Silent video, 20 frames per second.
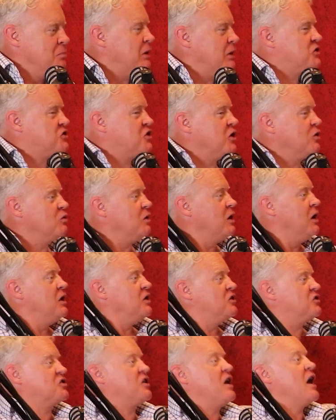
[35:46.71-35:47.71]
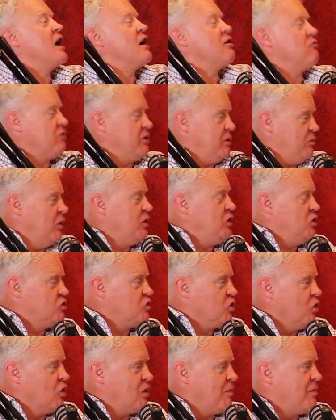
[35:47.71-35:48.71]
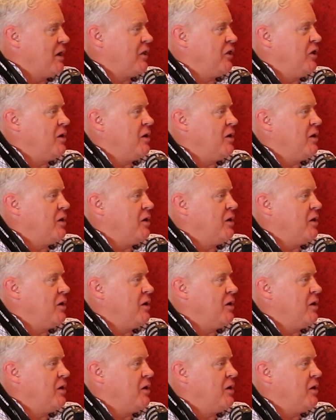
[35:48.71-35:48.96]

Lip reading: But still scary when you talk about the